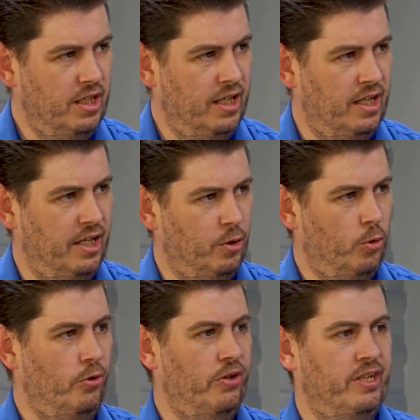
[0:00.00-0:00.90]
and
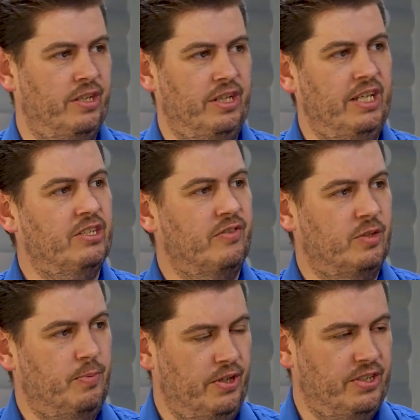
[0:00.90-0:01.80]
all the years of
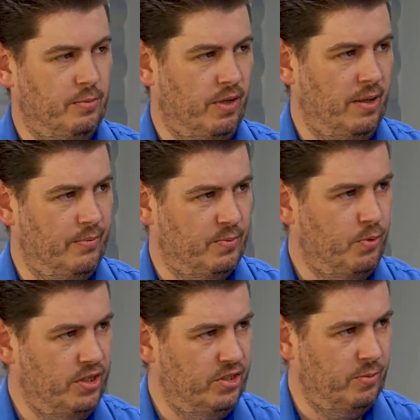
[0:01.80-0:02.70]
experience that Biamp has
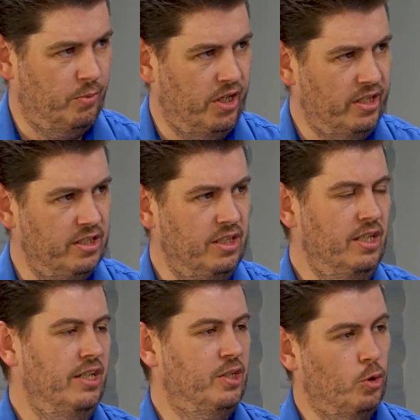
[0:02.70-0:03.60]
put into the product
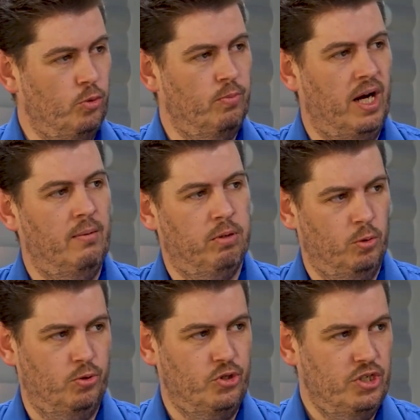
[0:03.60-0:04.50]
is called Biamp
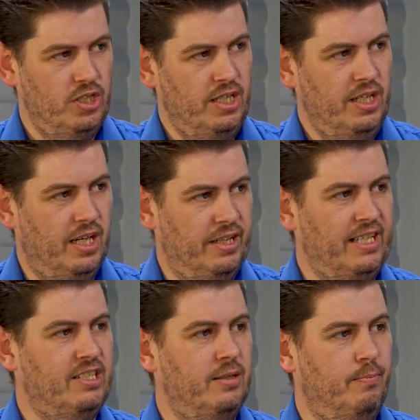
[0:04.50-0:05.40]
Launch. And
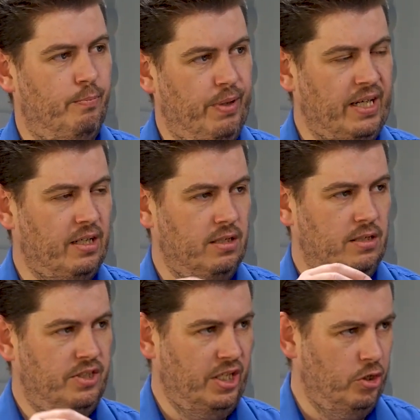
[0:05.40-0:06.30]
that's the big
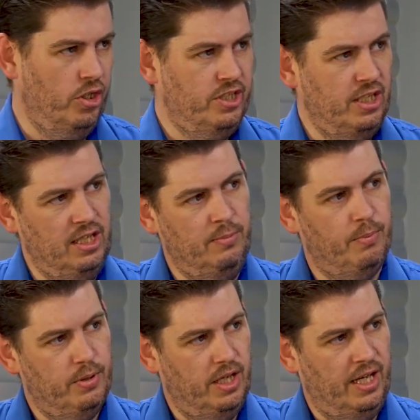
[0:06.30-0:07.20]
technology leap
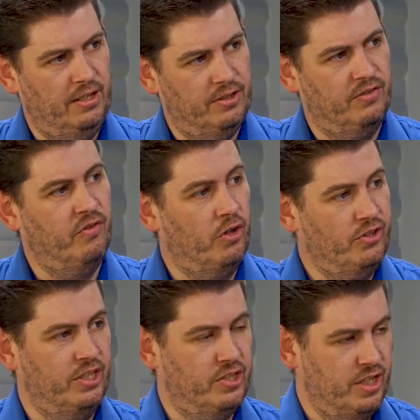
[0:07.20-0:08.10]
and
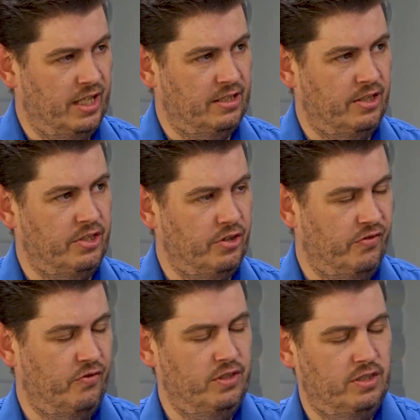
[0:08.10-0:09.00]
advantage that
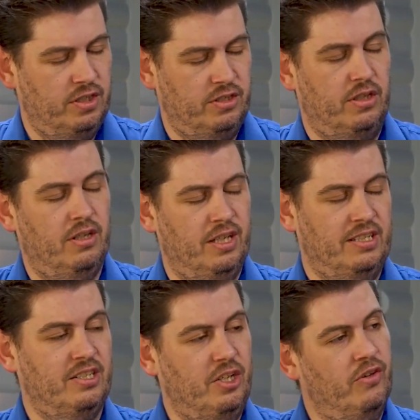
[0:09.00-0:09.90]
the
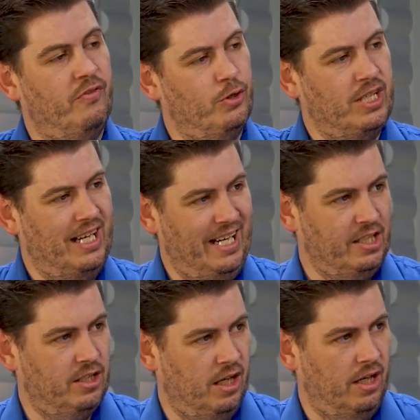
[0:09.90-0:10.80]
TesiraFORTE
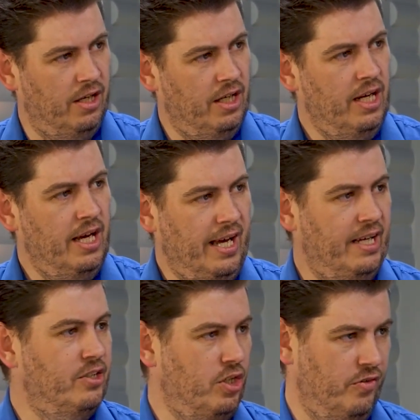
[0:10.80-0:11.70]
X line
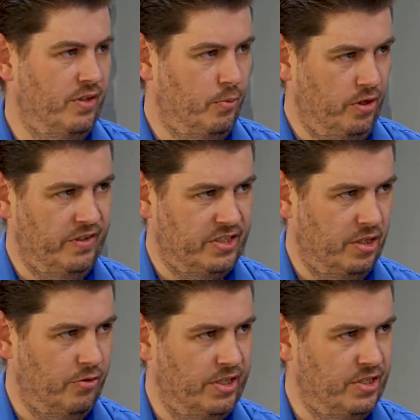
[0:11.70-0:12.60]
has over the previous
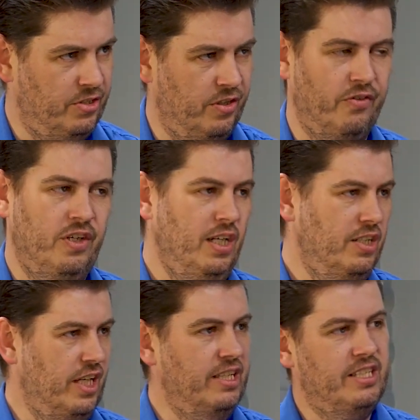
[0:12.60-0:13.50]
generations of,
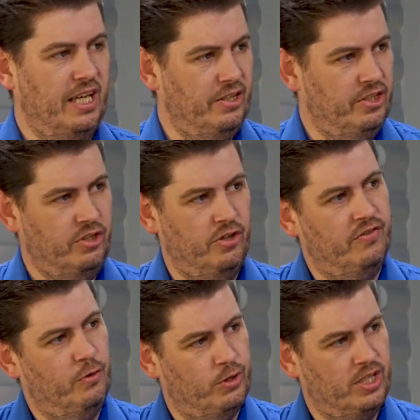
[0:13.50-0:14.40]
say, the standard
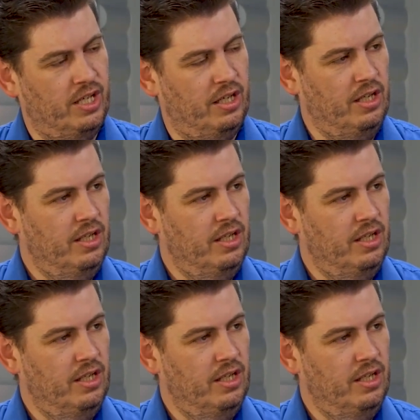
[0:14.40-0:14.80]
TesiraFORTE